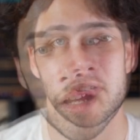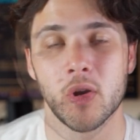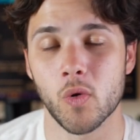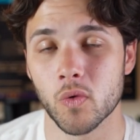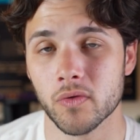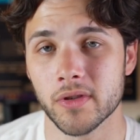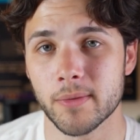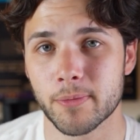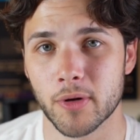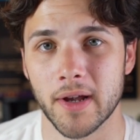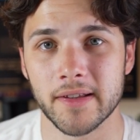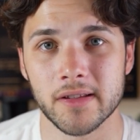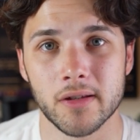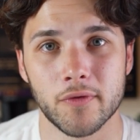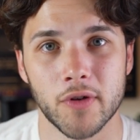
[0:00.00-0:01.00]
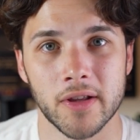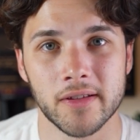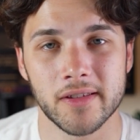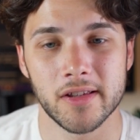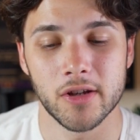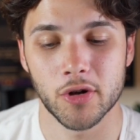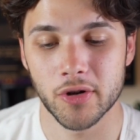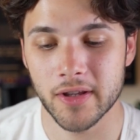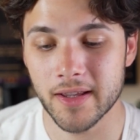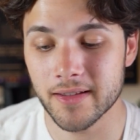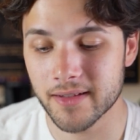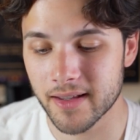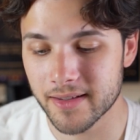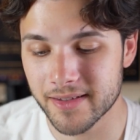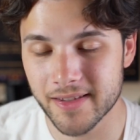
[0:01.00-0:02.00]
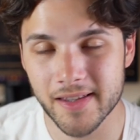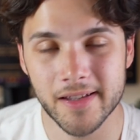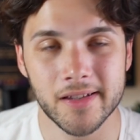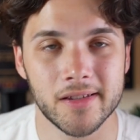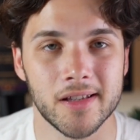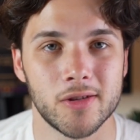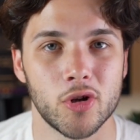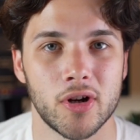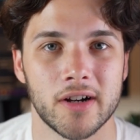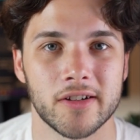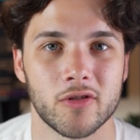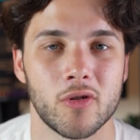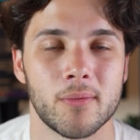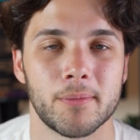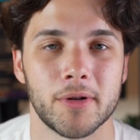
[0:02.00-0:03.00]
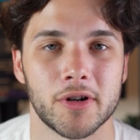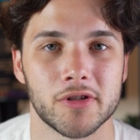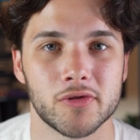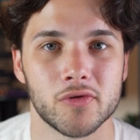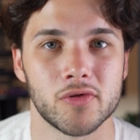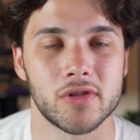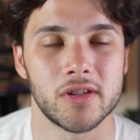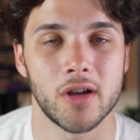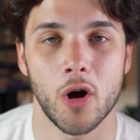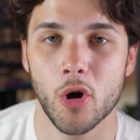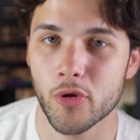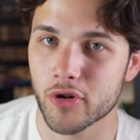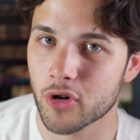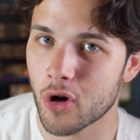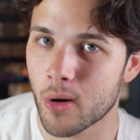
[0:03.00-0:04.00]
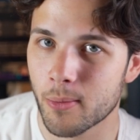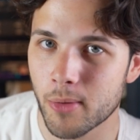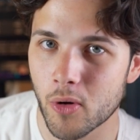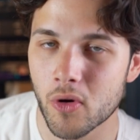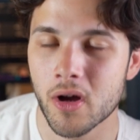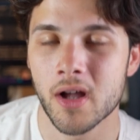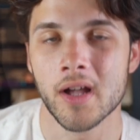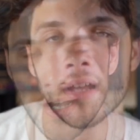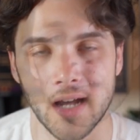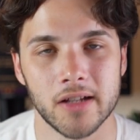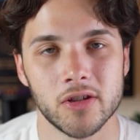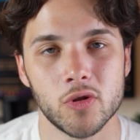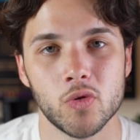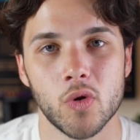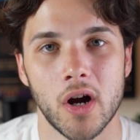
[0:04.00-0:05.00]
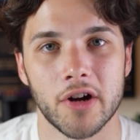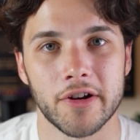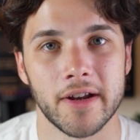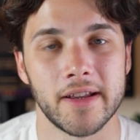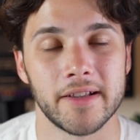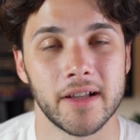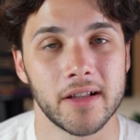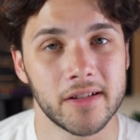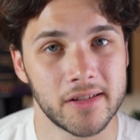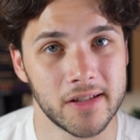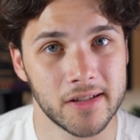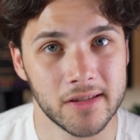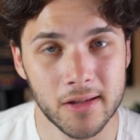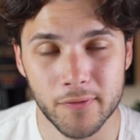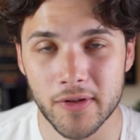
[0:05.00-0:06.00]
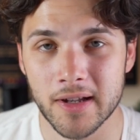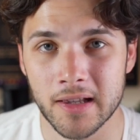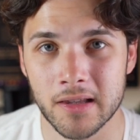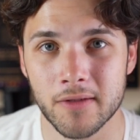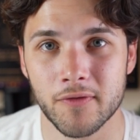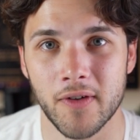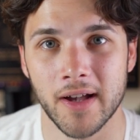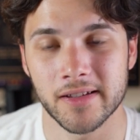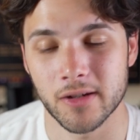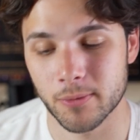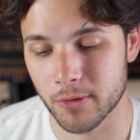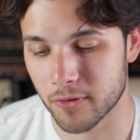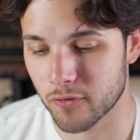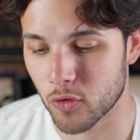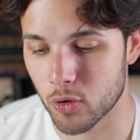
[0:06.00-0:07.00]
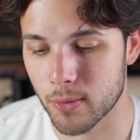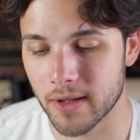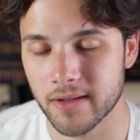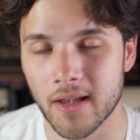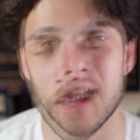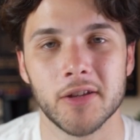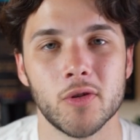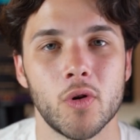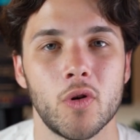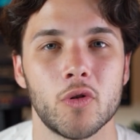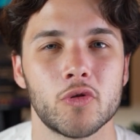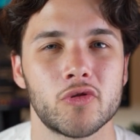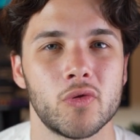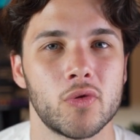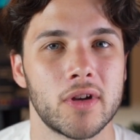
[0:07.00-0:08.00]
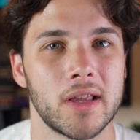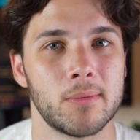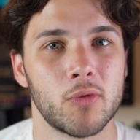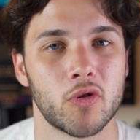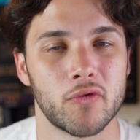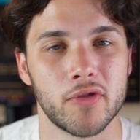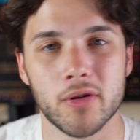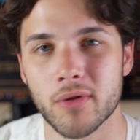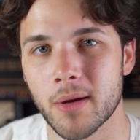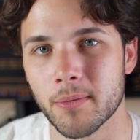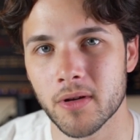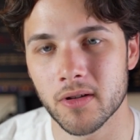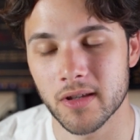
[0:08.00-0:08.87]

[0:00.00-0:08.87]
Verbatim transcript: So the price difference here is $60 compared to the other combo and you are getting significantly faster performance and you also get more VRAM.